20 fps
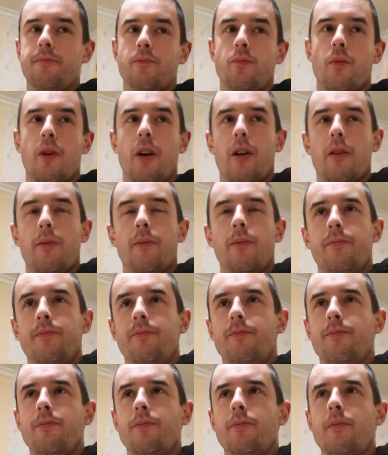well,
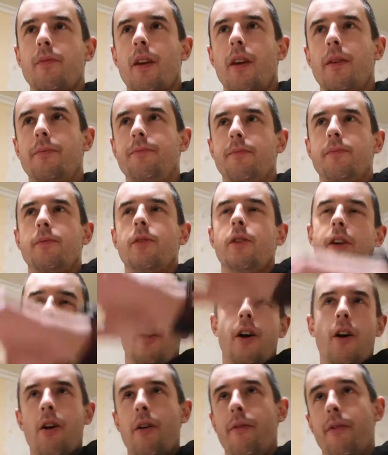I'm not going
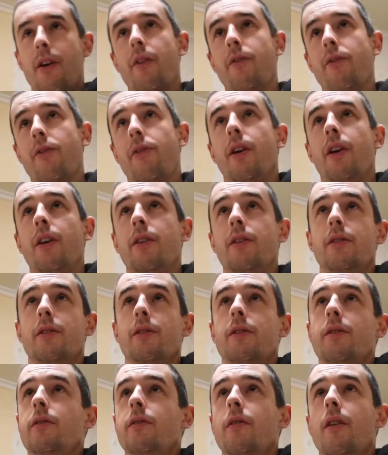to go over everything because
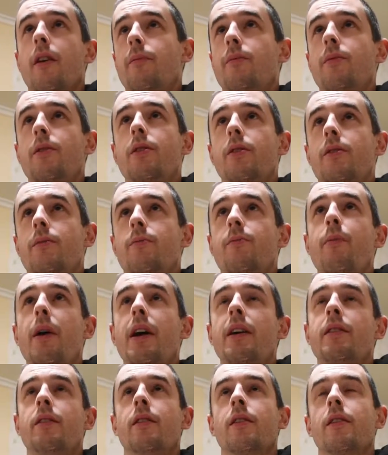it's, I've just,
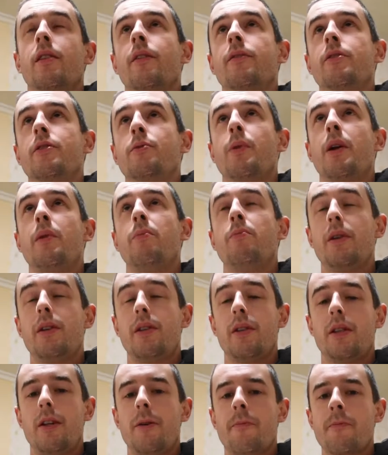basically I've just been
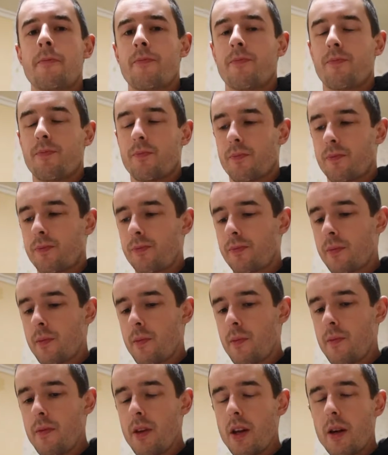busy.
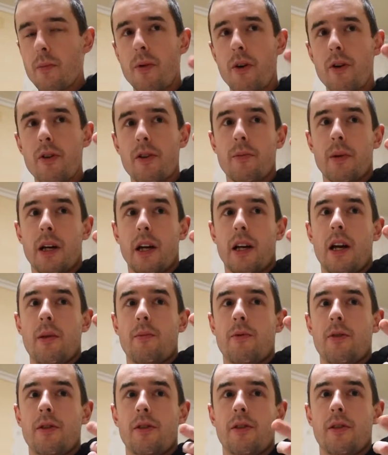Both of my
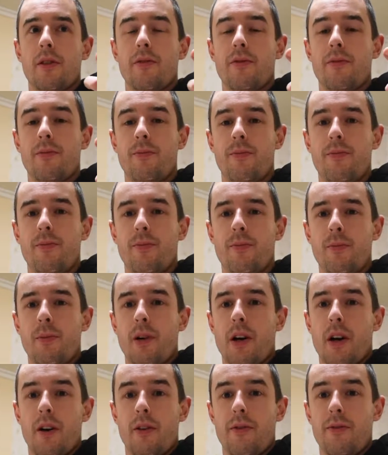cameras have
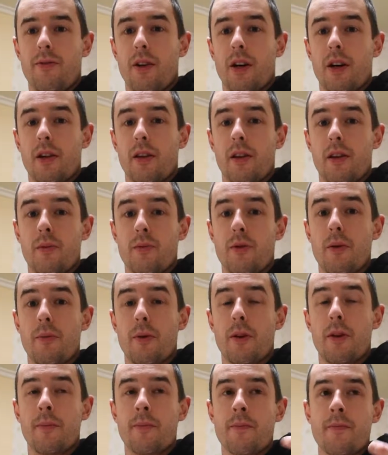kind of fucked at the
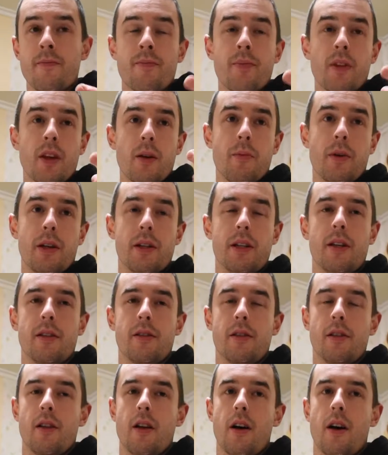moment. My D
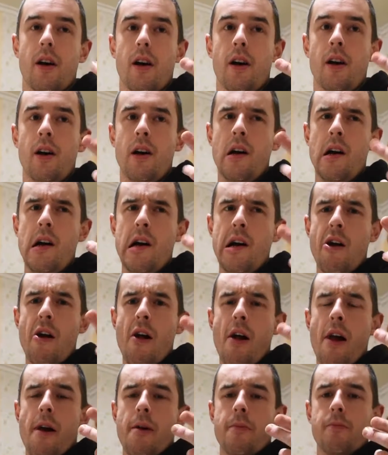S L R,
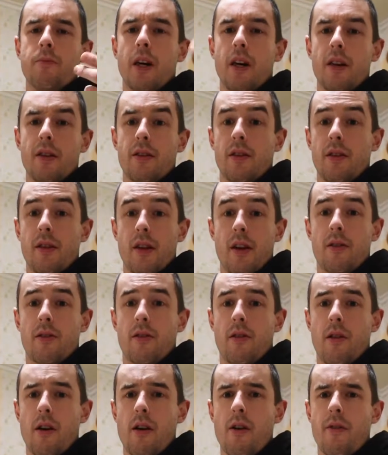my other D S
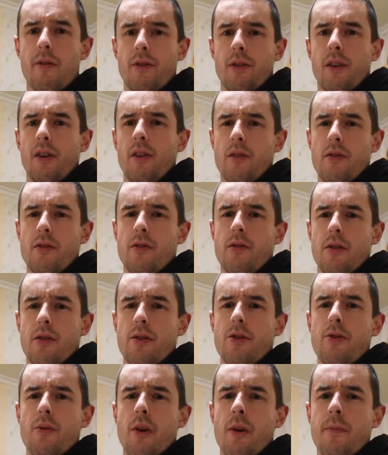L R, obviously this is a
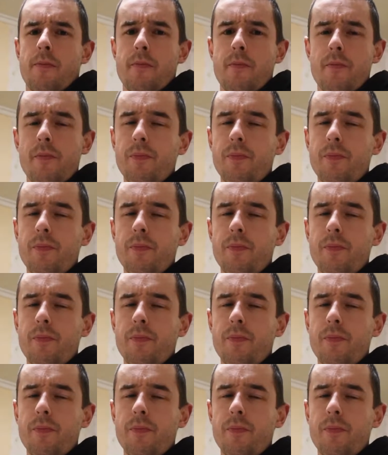new one.